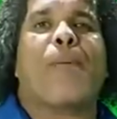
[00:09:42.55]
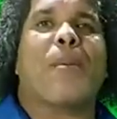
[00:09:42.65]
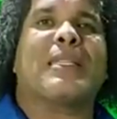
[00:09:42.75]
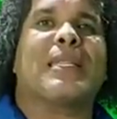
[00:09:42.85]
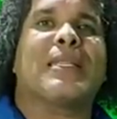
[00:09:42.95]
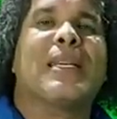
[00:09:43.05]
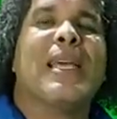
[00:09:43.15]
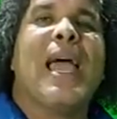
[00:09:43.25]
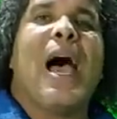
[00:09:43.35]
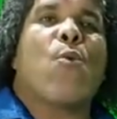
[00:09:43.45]
promises.
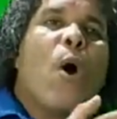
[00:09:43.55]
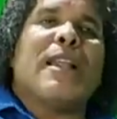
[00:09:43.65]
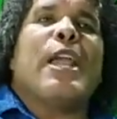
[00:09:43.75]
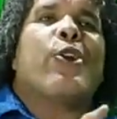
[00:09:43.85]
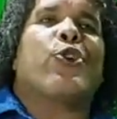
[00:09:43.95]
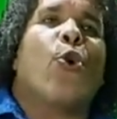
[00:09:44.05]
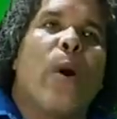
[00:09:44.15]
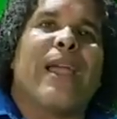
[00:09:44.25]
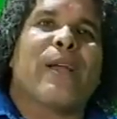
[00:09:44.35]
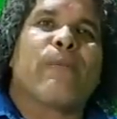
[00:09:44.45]
And what they're
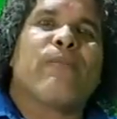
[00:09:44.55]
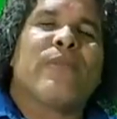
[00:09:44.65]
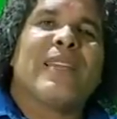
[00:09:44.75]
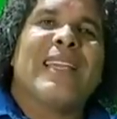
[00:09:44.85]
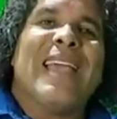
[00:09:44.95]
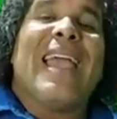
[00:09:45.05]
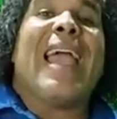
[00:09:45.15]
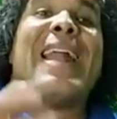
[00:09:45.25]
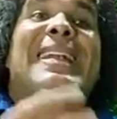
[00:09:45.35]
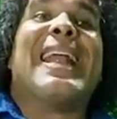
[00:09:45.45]
doing
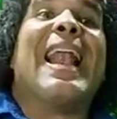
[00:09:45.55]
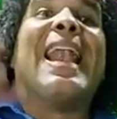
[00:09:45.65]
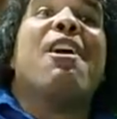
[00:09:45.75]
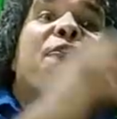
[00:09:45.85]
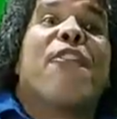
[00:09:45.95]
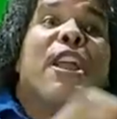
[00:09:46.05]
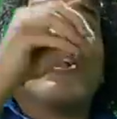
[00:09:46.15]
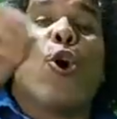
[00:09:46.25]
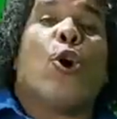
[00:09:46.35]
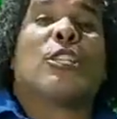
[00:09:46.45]
in delivering
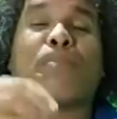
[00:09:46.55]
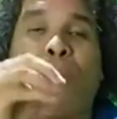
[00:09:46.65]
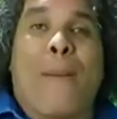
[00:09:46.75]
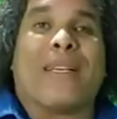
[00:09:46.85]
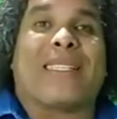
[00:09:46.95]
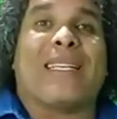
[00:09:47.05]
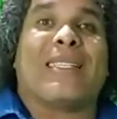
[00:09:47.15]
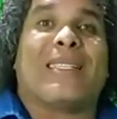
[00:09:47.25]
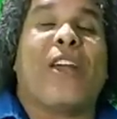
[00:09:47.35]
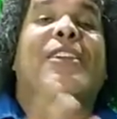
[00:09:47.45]
those
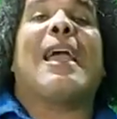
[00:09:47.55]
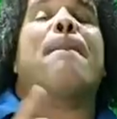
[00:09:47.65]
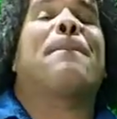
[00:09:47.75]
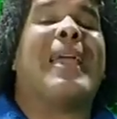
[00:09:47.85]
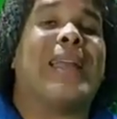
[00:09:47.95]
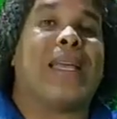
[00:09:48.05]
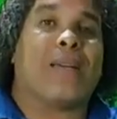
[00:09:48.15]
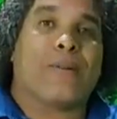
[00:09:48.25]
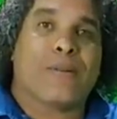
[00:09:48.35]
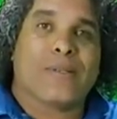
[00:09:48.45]
promises, they're campaigning.